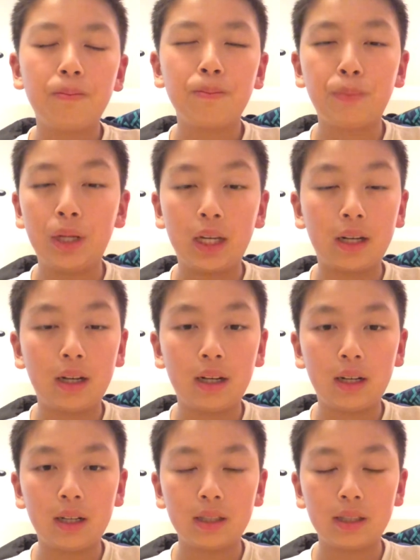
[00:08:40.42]

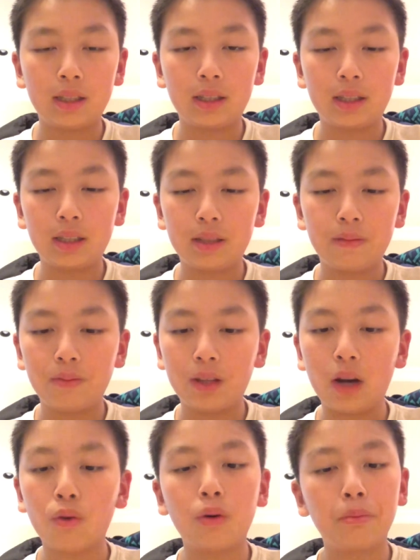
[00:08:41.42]
because
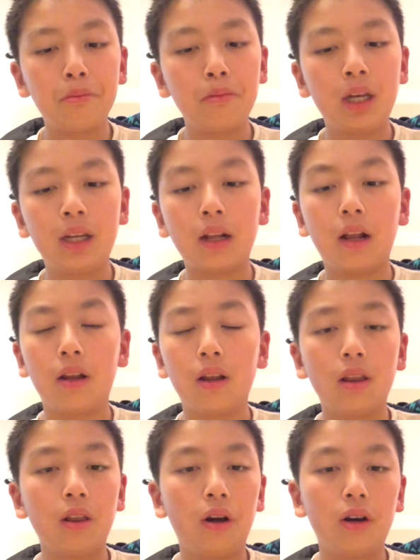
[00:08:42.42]
that will mean a
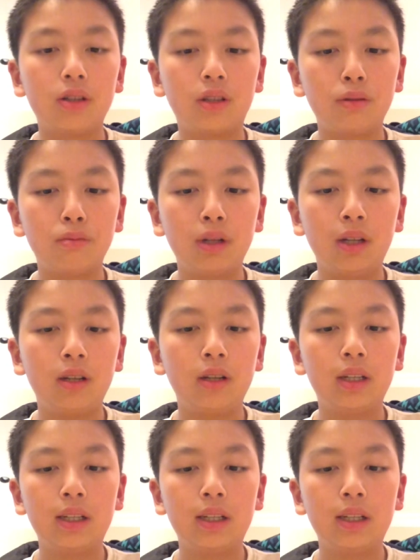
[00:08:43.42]
lot to me,